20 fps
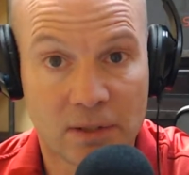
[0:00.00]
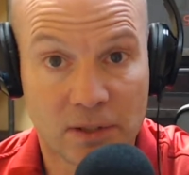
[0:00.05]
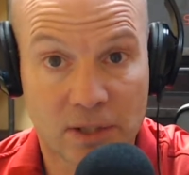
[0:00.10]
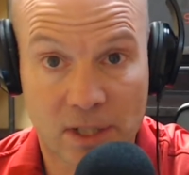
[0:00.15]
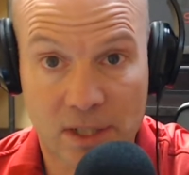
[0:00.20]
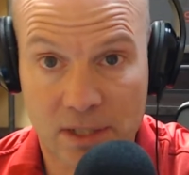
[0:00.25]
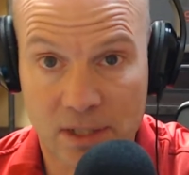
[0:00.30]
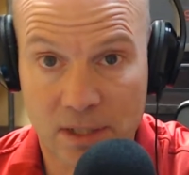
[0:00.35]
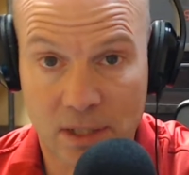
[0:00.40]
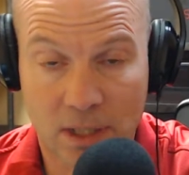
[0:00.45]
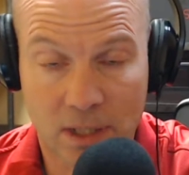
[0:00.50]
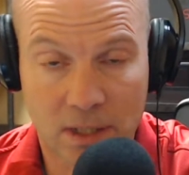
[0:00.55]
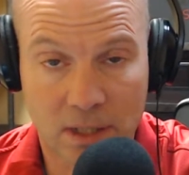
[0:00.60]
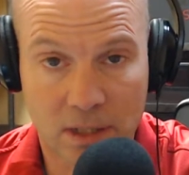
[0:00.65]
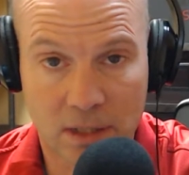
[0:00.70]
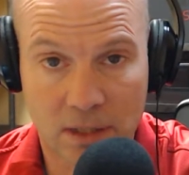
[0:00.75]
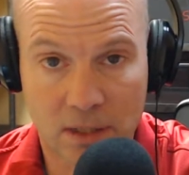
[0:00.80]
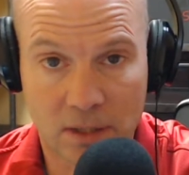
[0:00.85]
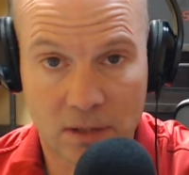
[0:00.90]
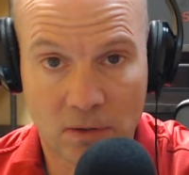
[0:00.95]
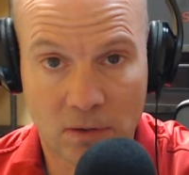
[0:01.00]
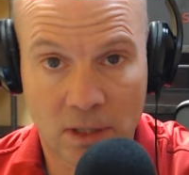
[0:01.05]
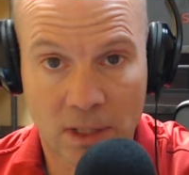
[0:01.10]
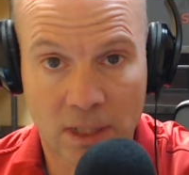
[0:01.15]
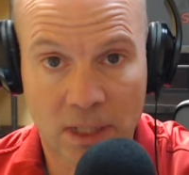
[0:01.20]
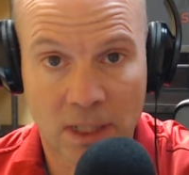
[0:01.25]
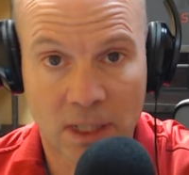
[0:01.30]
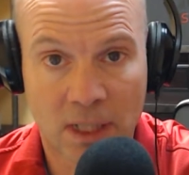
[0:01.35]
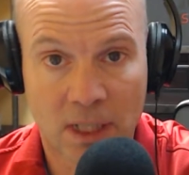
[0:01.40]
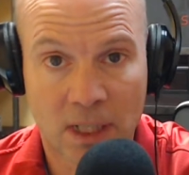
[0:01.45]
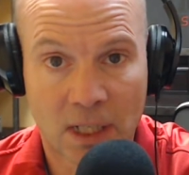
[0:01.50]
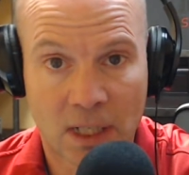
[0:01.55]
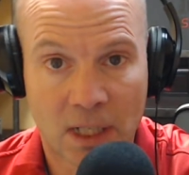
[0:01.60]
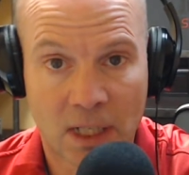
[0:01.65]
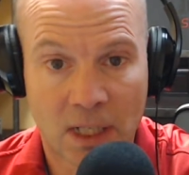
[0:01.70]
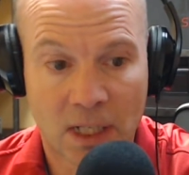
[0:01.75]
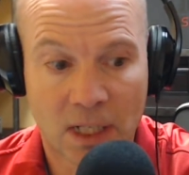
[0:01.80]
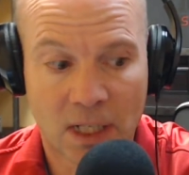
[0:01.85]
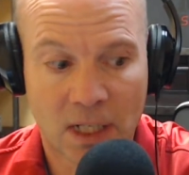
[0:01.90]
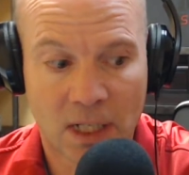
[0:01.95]
Just not going to do it.
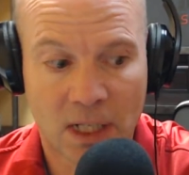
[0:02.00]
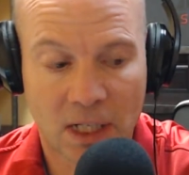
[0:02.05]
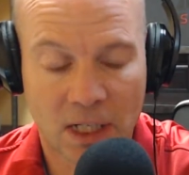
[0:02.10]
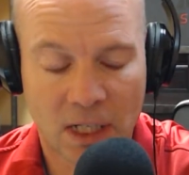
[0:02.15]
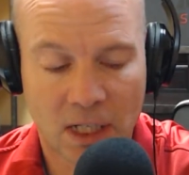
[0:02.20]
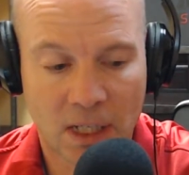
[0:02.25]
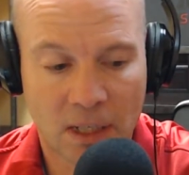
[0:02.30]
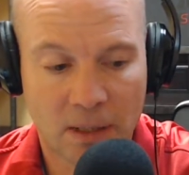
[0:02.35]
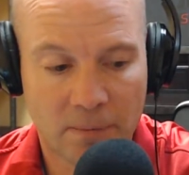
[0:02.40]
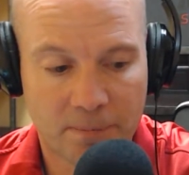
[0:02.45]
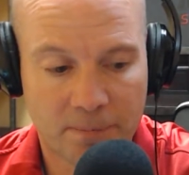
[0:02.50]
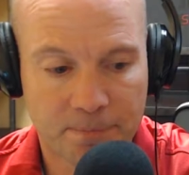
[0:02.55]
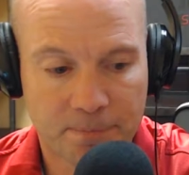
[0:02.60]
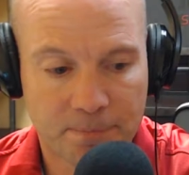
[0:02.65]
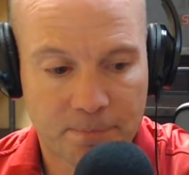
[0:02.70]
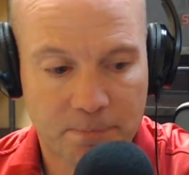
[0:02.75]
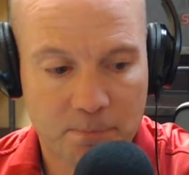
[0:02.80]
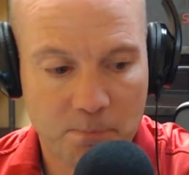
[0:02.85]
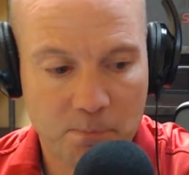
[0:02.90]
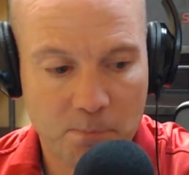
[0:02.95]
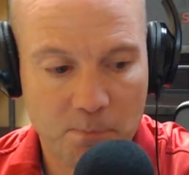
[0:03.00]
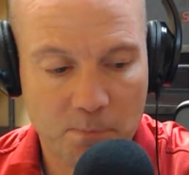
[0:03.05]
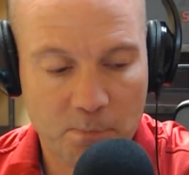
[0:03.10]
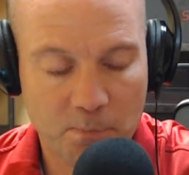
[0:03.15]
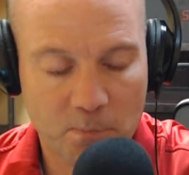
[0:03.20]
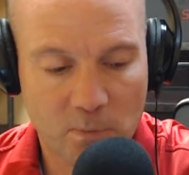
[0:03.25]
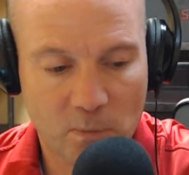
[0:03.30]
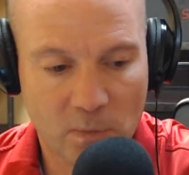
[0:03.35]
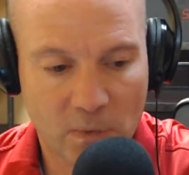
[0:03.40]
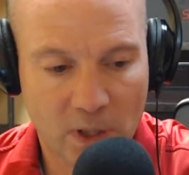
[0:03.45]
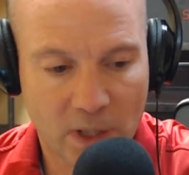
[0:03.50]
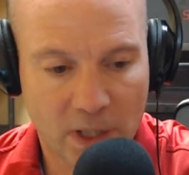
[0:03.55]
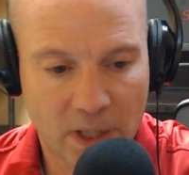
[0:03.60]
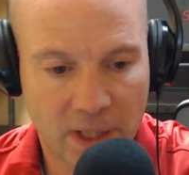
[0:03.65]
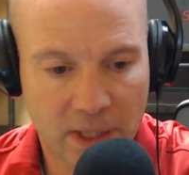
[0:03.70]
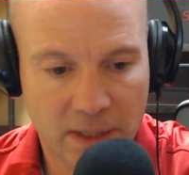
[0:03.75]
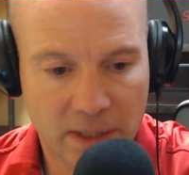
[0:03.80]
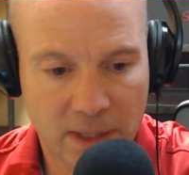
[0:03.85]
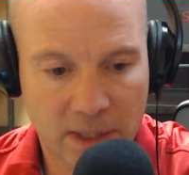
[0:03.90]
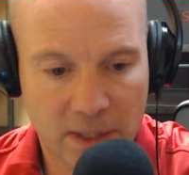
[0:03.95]
And
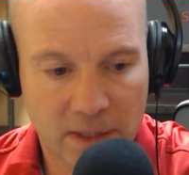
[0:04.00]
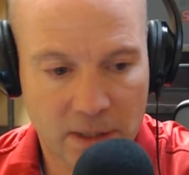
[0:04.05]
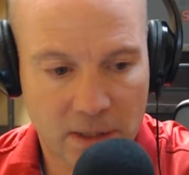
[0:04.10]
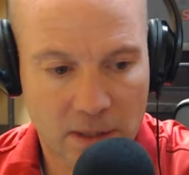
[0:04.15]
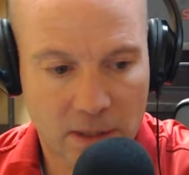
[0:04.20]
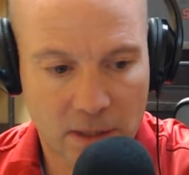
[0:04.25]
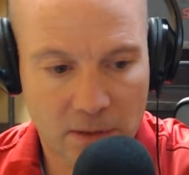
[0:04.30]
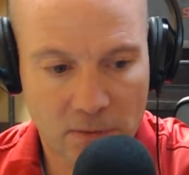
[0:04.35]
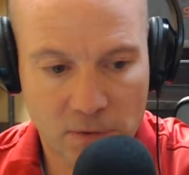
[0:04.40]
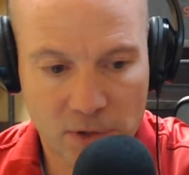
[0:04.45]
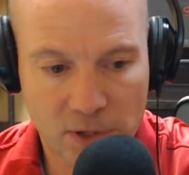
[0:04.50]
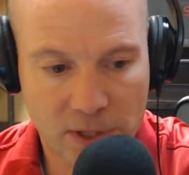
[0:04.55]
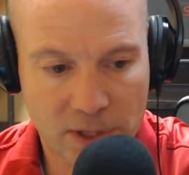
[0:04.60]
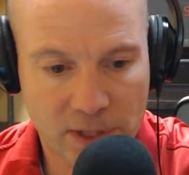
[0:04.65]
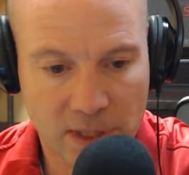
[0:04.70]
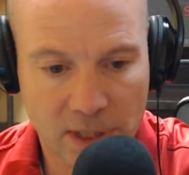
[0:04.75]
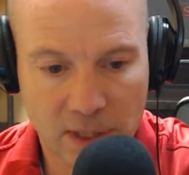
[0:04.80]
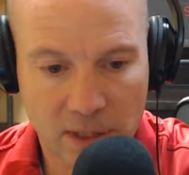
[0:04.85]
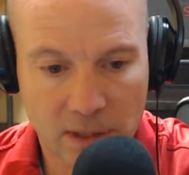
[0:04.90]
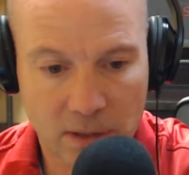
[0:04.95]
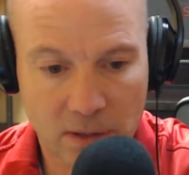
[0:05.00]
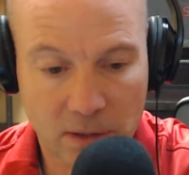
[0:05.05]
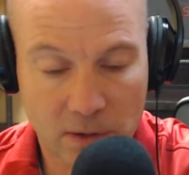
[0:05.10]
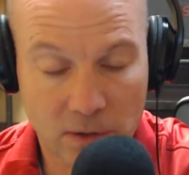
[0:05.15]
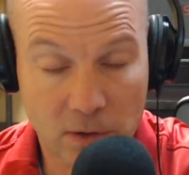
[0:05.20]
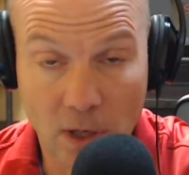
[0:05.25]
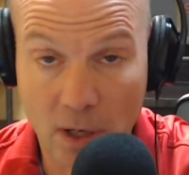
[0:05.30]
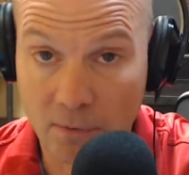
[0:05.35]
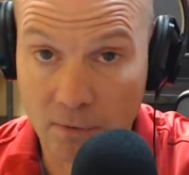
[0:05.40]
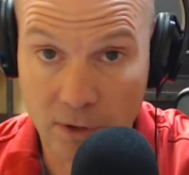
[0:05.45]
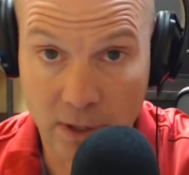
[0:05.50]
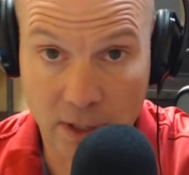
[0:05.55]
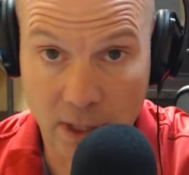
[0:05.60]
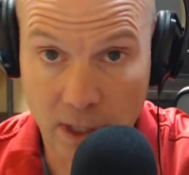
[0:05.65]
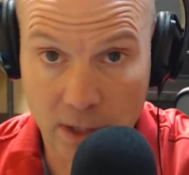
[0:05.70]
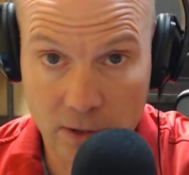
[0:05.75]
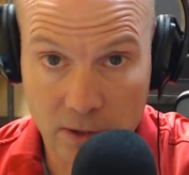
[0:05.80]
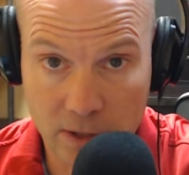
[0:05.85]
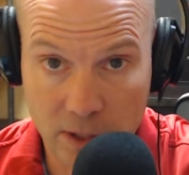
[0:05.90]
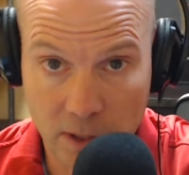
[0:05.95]
then it was just like, not for any
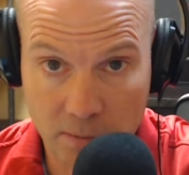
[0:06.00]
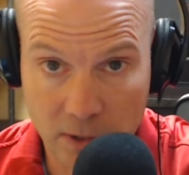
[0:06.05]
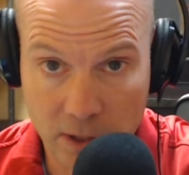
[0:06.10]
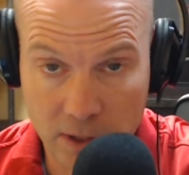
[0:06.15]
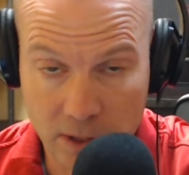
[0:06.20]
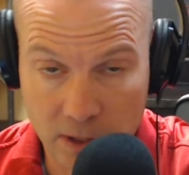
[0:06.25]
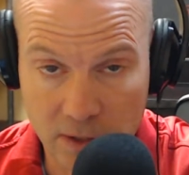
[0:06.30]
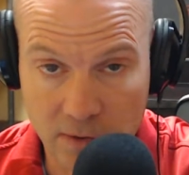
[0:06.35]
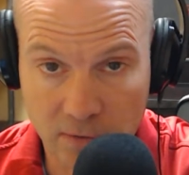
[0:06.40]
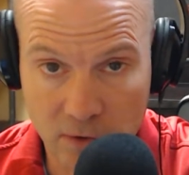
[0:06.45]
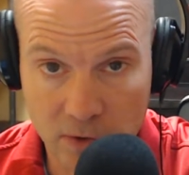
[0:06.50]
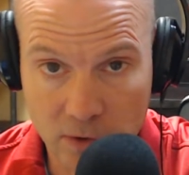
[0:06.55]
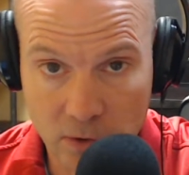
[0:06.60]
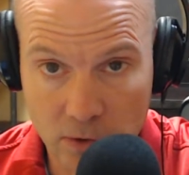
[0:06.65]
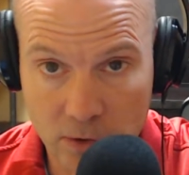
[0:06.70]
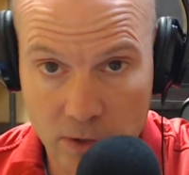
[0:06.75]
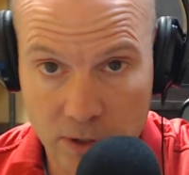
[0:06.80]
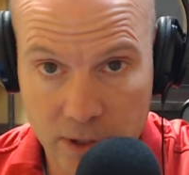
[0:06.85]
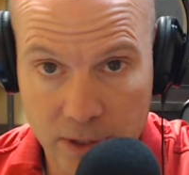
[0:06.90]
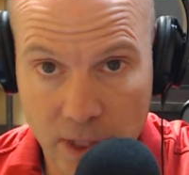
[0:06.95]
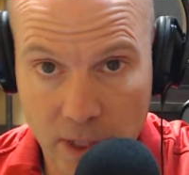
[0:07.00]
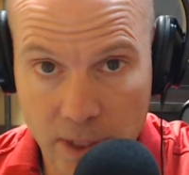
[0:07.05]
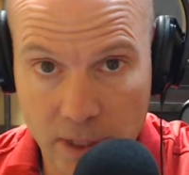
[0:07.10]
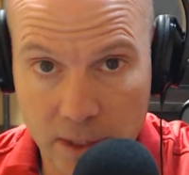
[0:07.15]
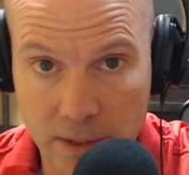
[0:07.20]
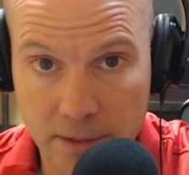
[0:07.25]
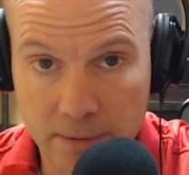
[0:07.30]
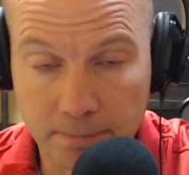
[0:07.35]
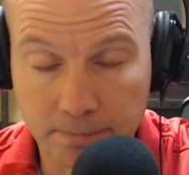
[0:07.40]
other subject, just for social studies.